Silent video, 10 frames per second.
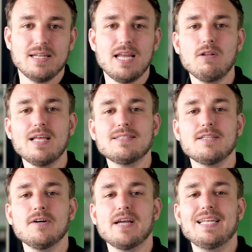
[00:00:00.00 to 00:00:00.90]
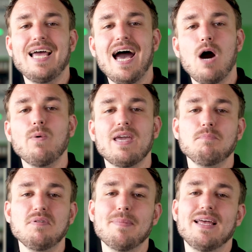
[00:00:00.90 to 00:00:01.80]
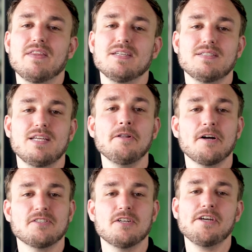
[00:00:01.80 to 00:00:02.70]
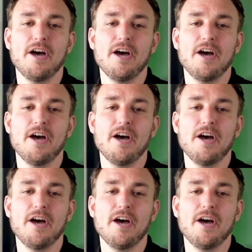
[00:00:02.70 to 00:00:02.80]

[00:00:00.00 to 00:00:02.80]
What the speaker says: Now let's look at how we implement this in Loxone